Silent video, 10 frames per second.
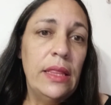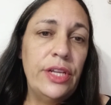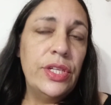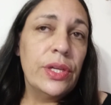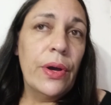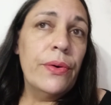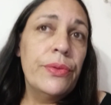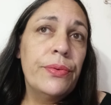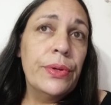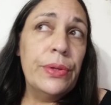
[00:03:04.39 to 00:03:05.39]
They should go
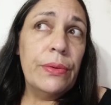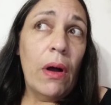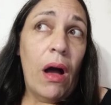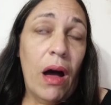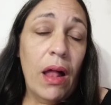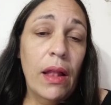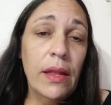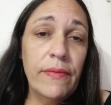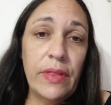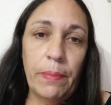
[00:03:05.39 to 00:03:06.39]
through
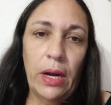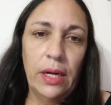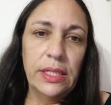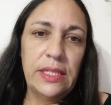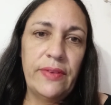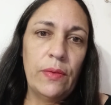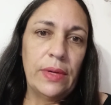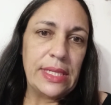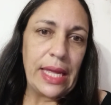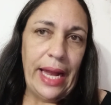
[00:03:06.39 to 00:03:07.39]
all of the parts of it,
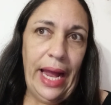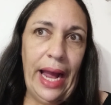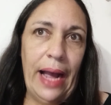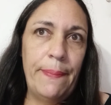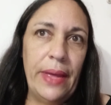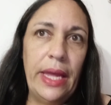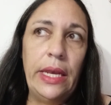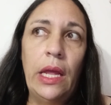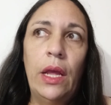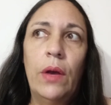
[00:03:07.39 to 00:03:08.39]
what's going to
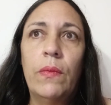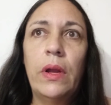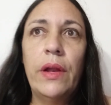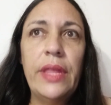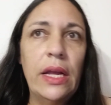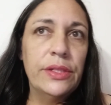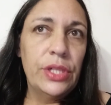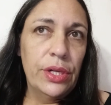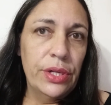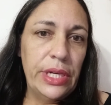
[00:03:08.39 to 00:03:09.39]
happen, what are the
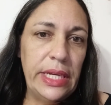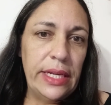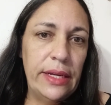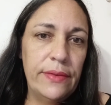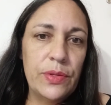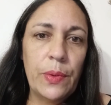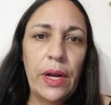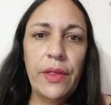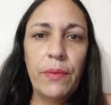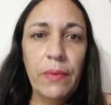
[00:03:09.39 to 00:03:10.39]
alternatives, what
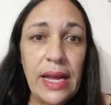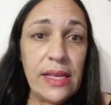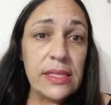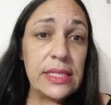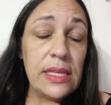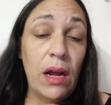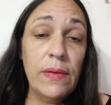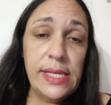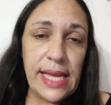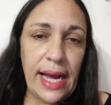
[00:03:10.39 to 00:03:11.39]
are the risks, and
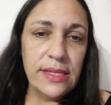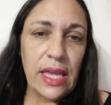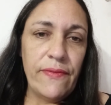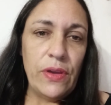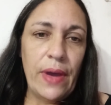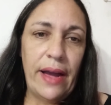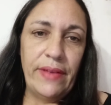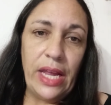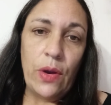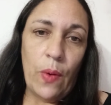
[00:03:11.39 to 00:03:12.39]
always ask if you have
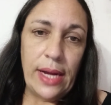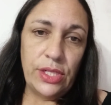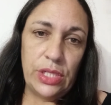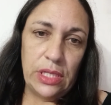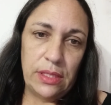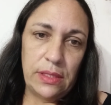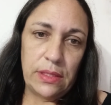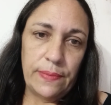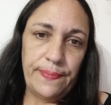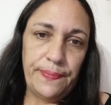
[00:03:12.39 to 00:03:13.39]
any
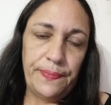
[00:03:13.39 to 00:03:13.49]
questions.